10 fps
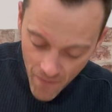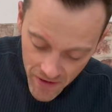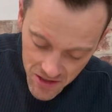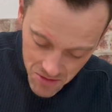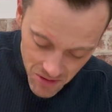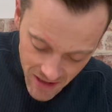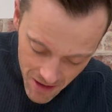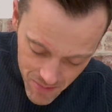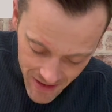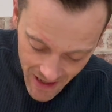So I'm gonna get a
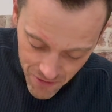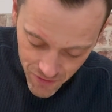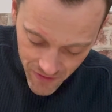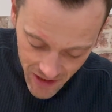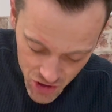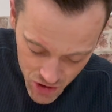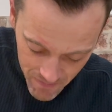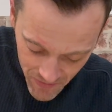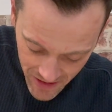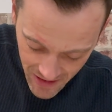bit of that fish,
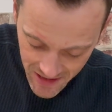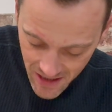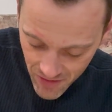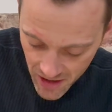and let's give that